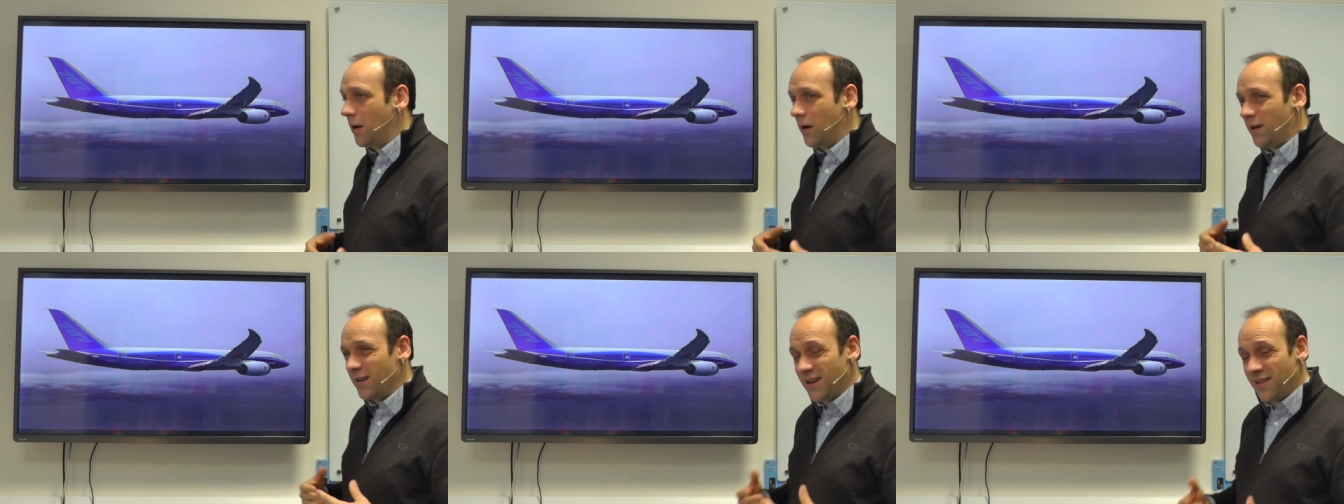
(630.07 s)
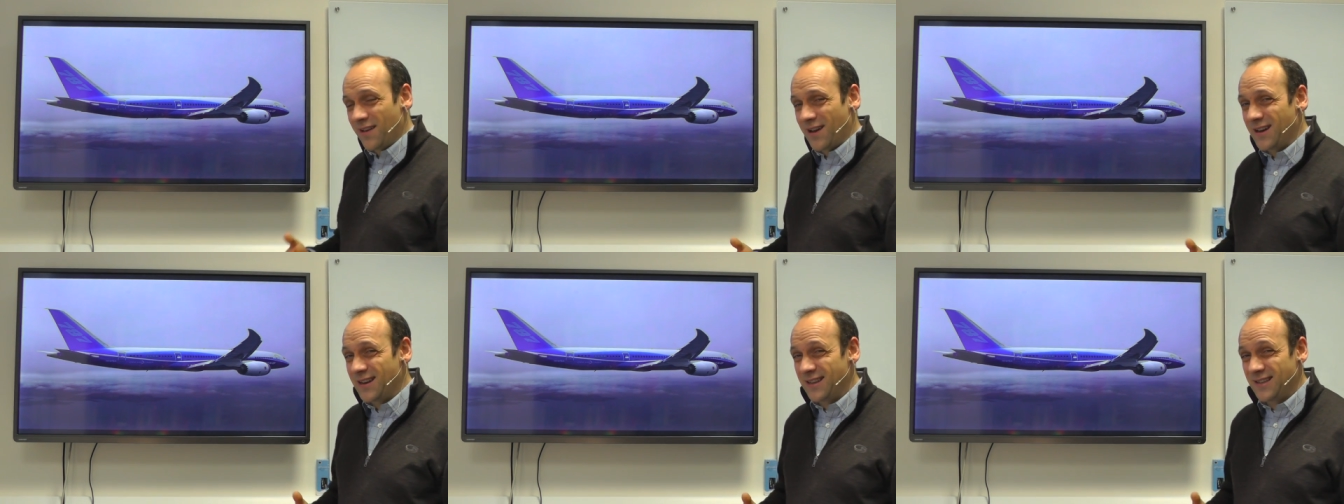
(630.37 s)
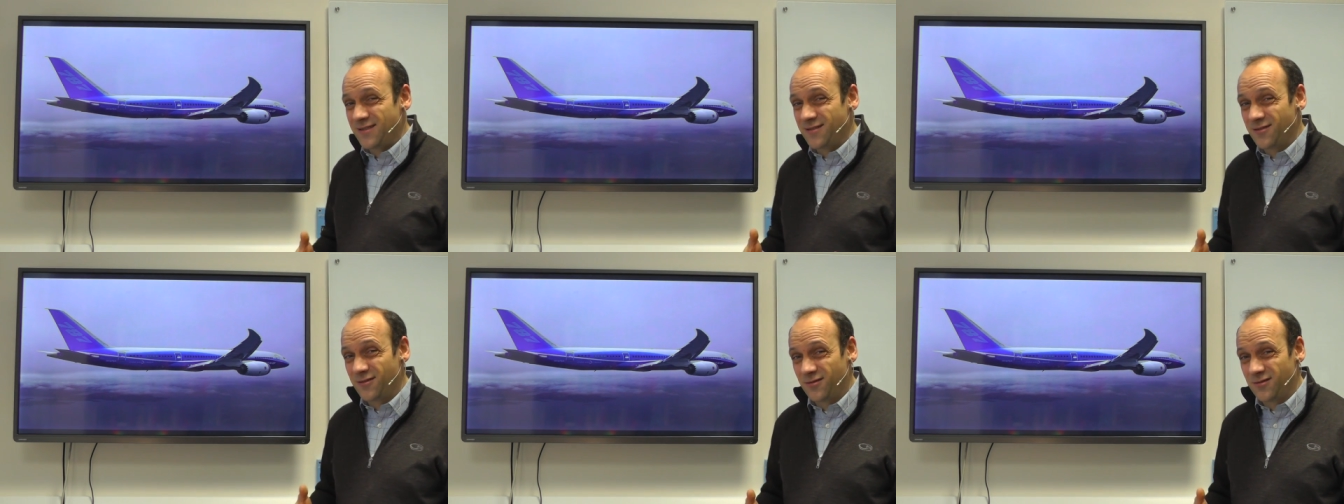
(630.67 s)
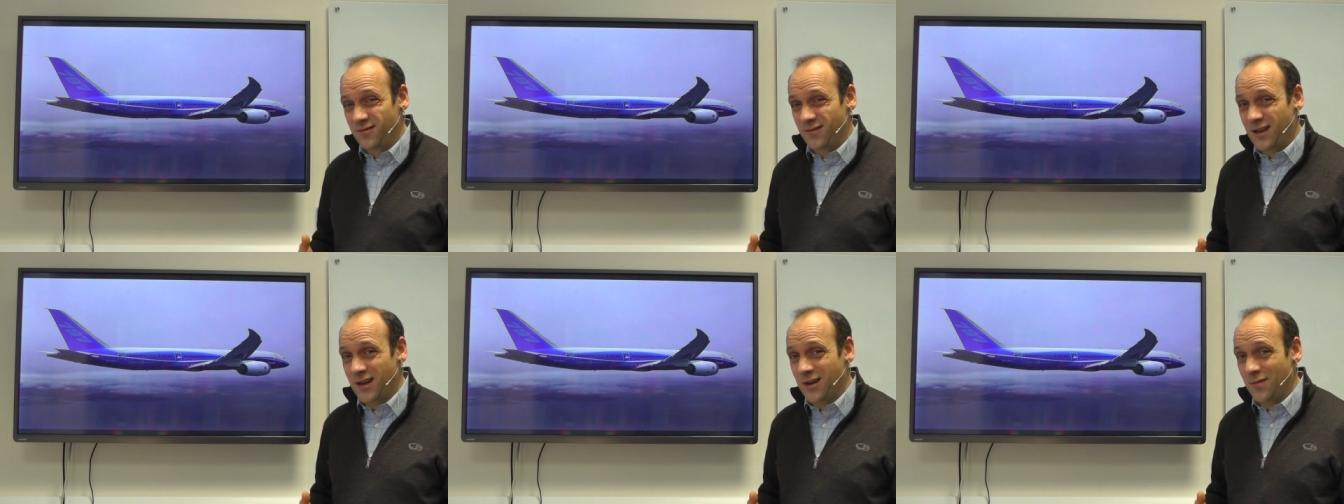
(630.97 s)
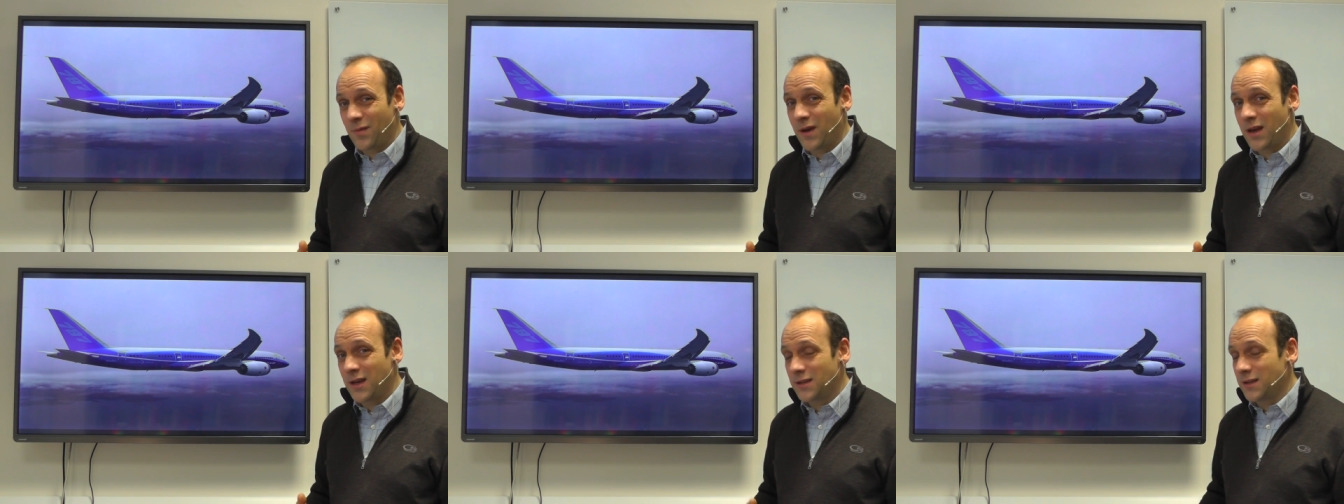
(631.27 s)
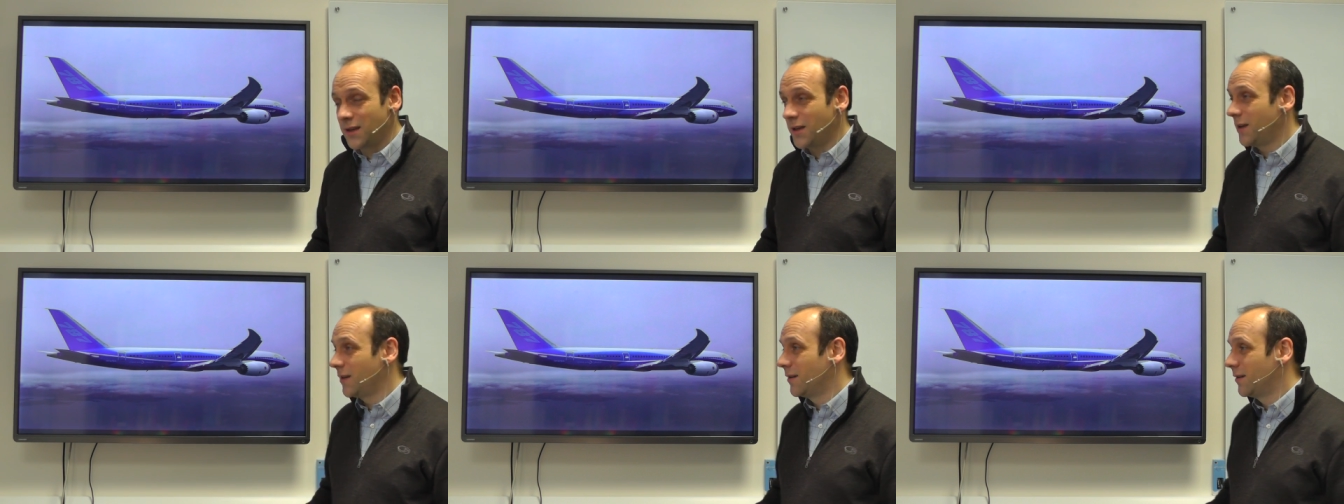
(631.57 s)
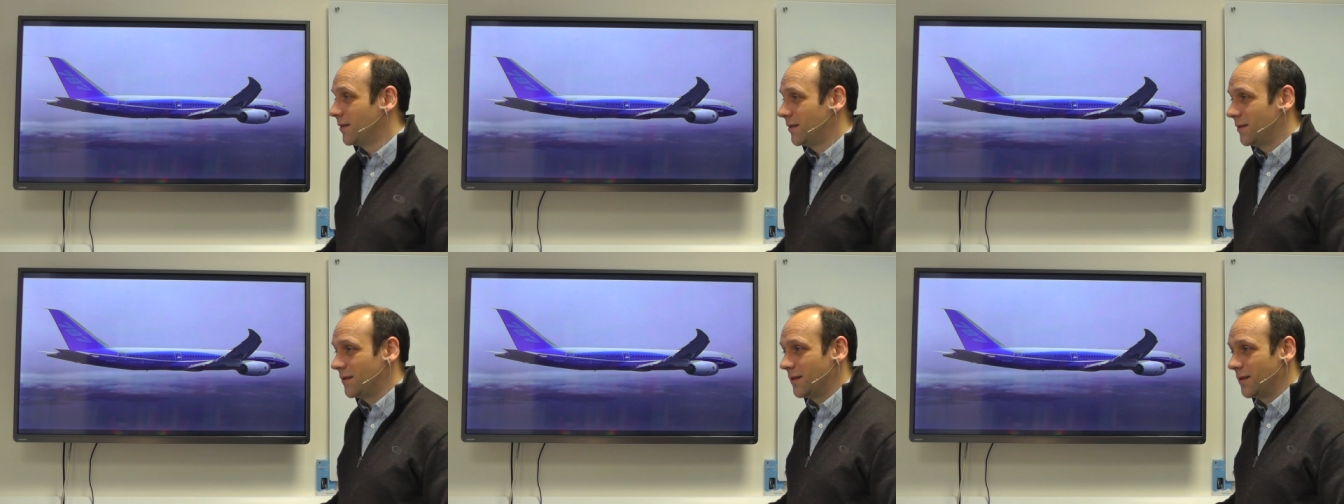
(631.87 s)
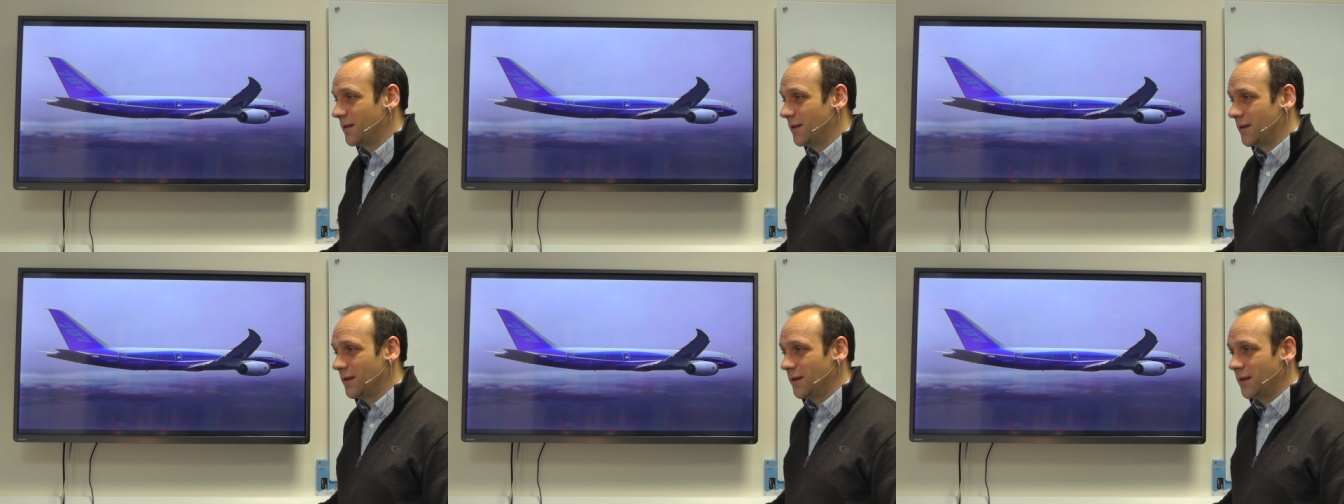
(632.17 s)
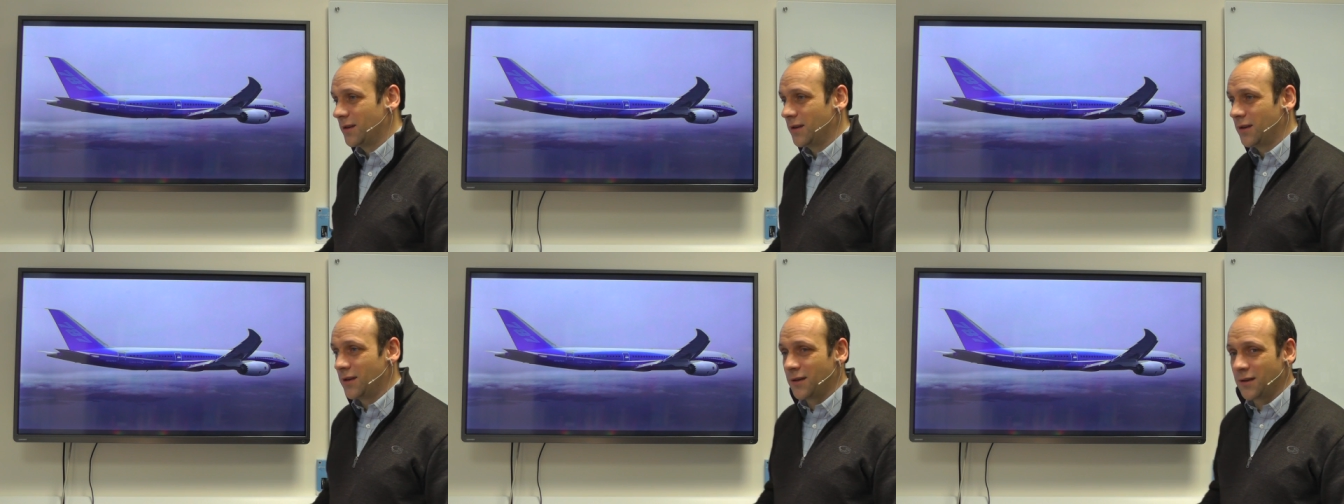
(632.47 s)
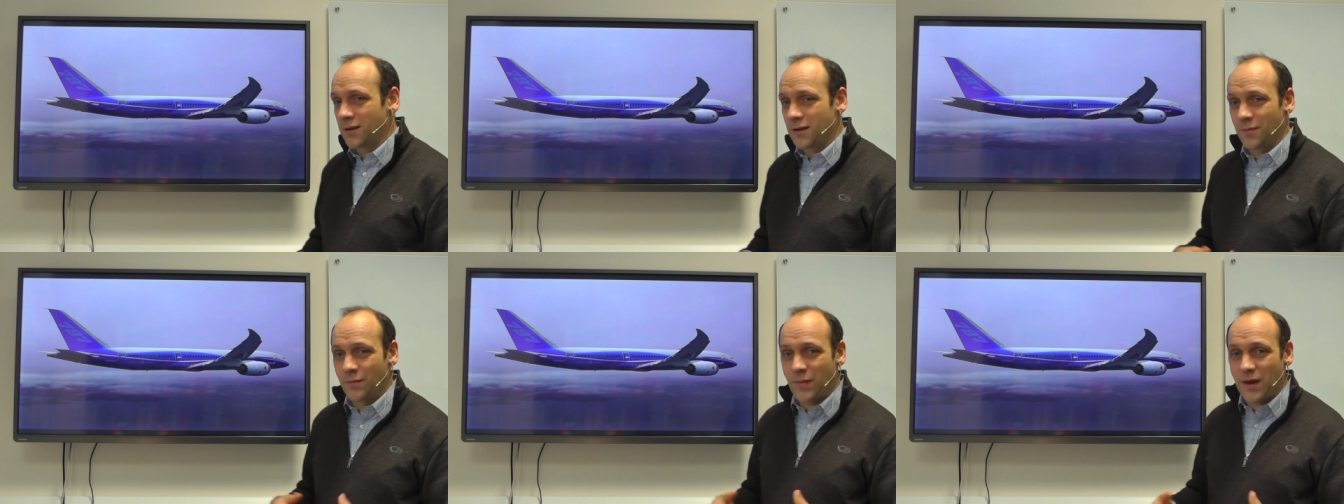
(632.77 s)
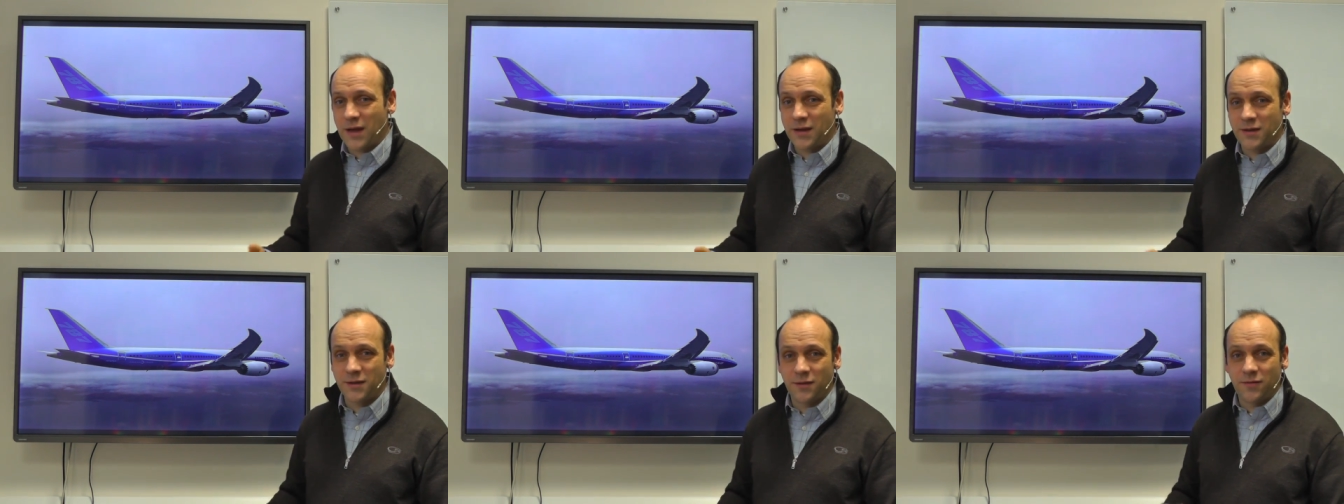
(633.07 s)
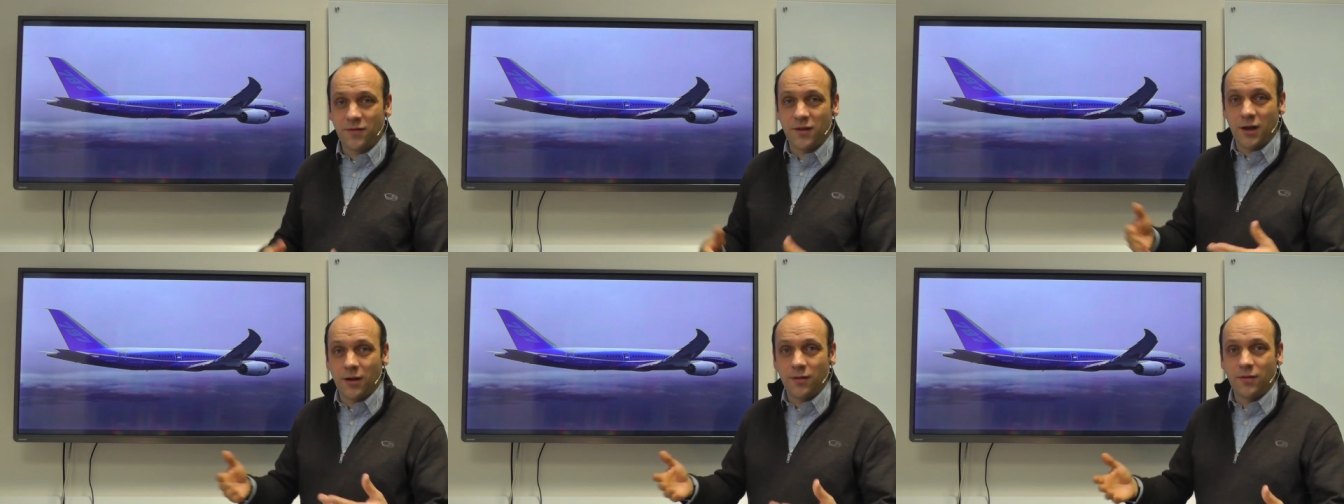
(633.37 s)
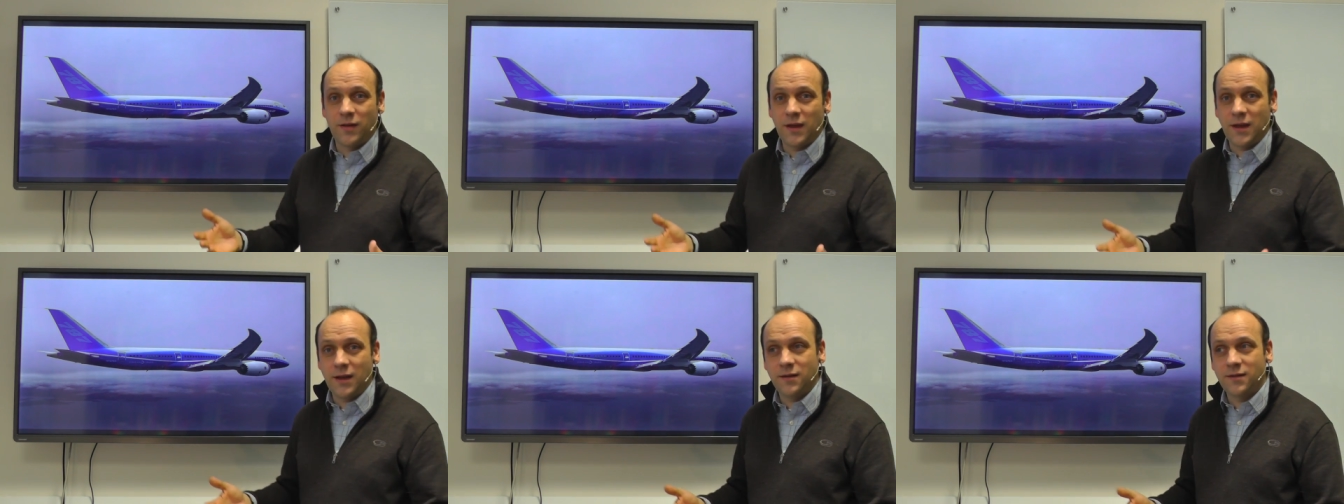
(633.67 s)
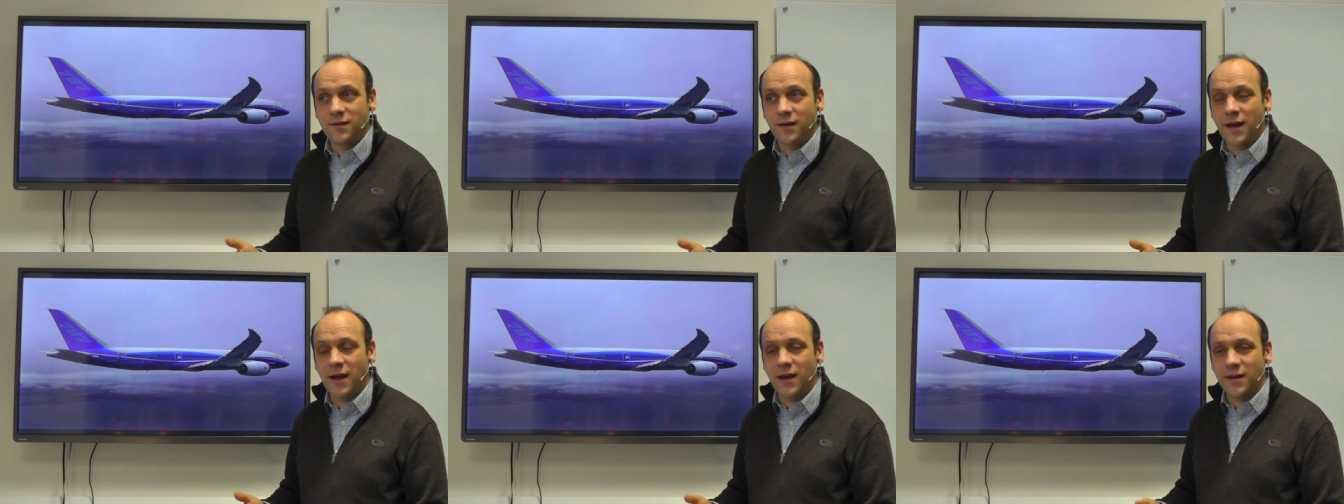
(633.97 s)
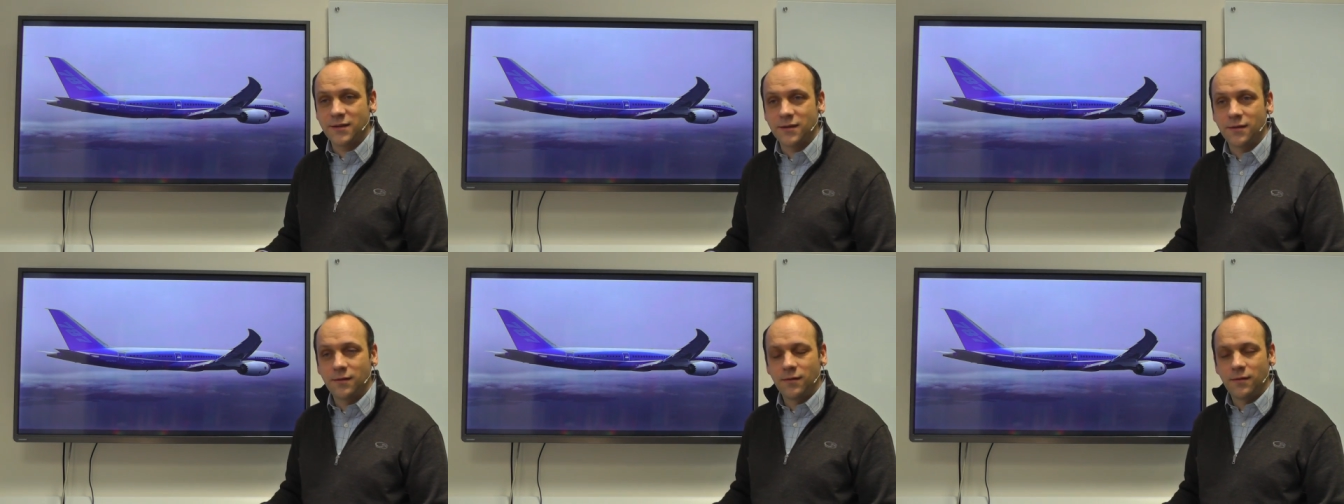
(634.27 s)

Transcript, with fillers: On the other hand, it's not that amazing compared to you know the internet,